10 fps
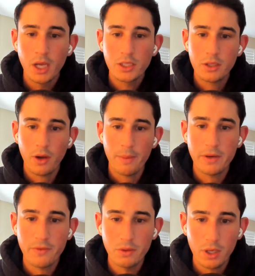So I
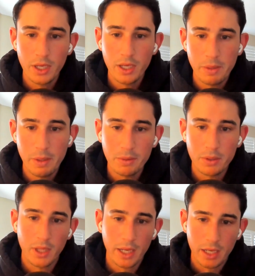mean if you look at people
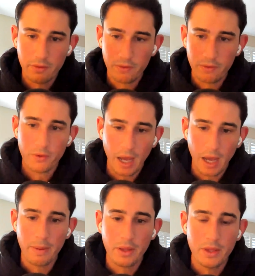are like kind of
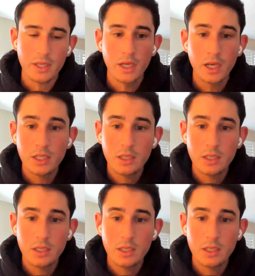freaking out about this.